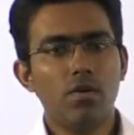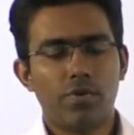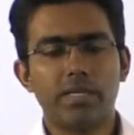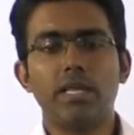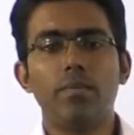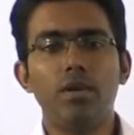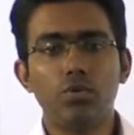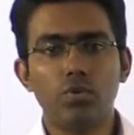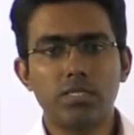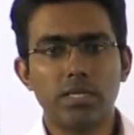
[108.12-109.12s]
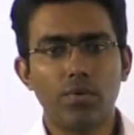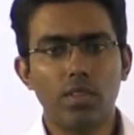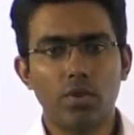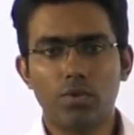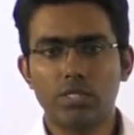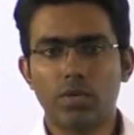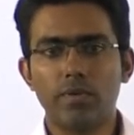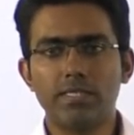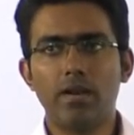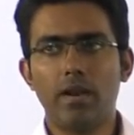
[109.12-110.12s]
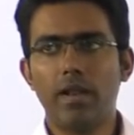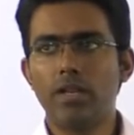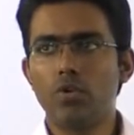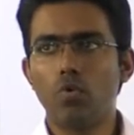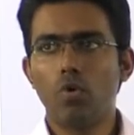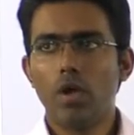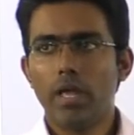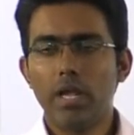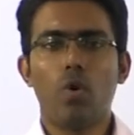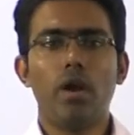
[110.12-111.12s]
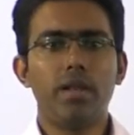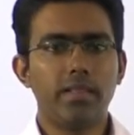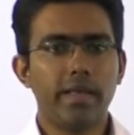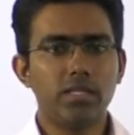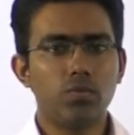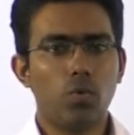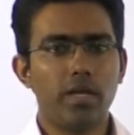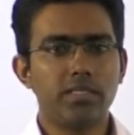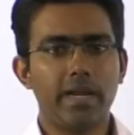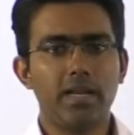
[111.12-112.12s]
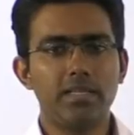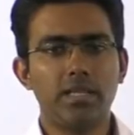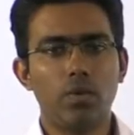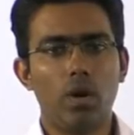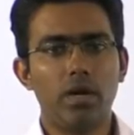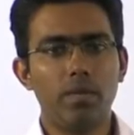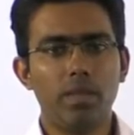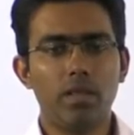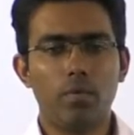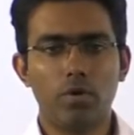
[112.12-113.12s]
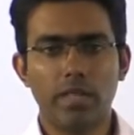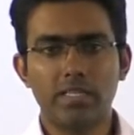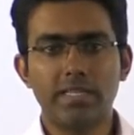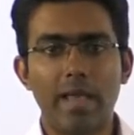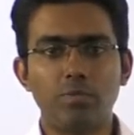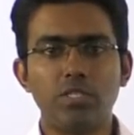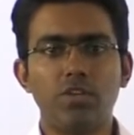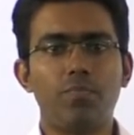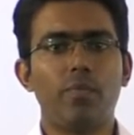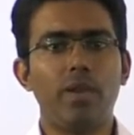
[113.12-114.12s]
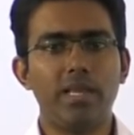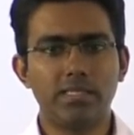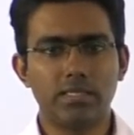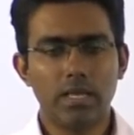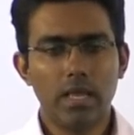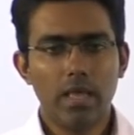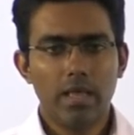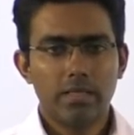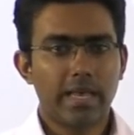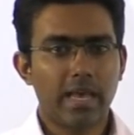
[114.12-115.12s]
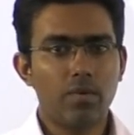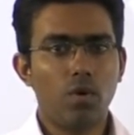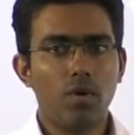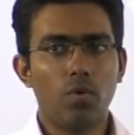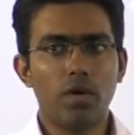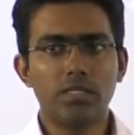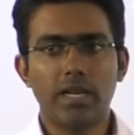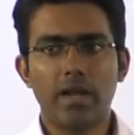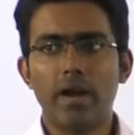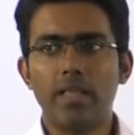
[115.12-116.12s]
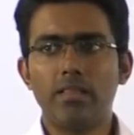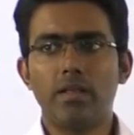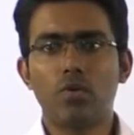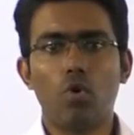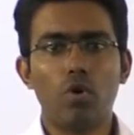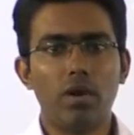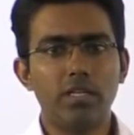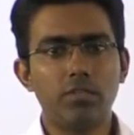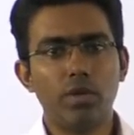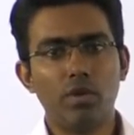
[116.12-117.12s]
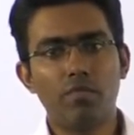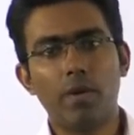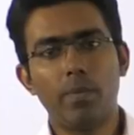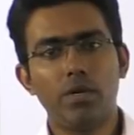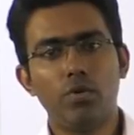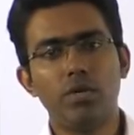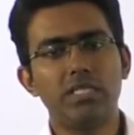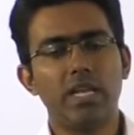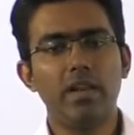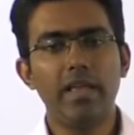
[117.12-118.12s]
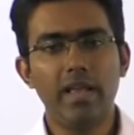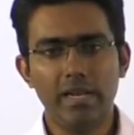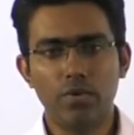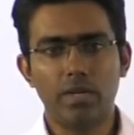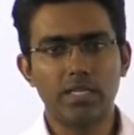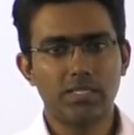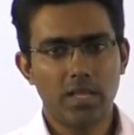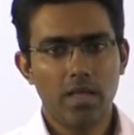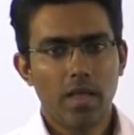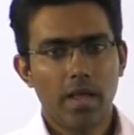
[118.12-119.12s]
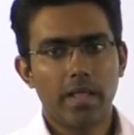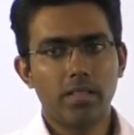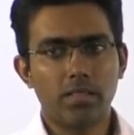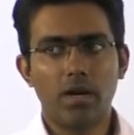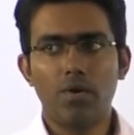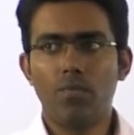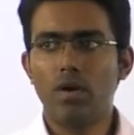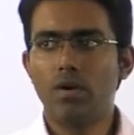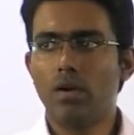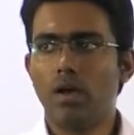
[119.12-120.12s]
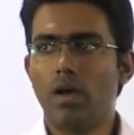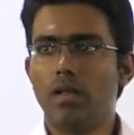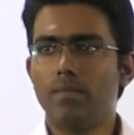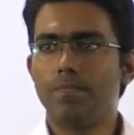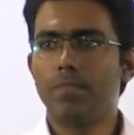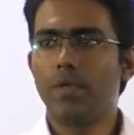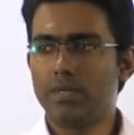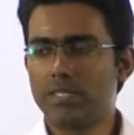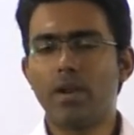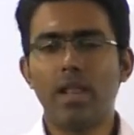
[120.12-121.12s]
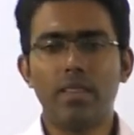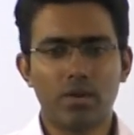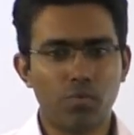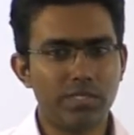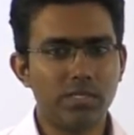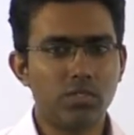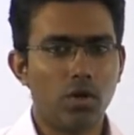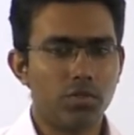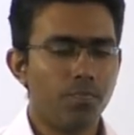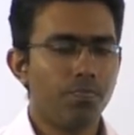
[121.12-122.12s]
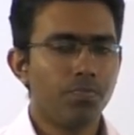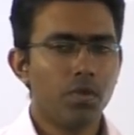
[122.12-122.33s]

For example, in 2017, there was a question relating to equality, that is, what exactly is equality meaning about, that is, absence of privileges. Second one was regarding the correlation between fundamental duties and legal duties. And the third one, there were several other questions also.